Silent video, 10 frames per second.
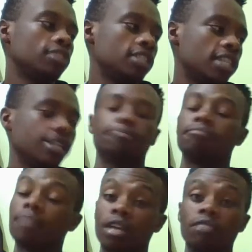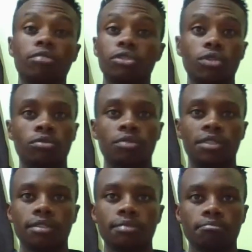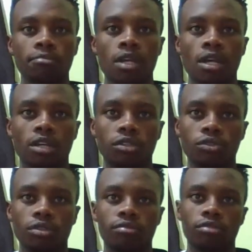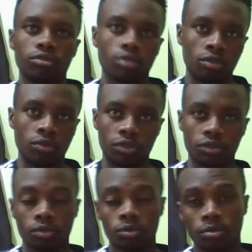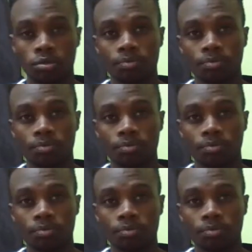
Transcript: Yeah, I'll for sure do it. For sure do it. So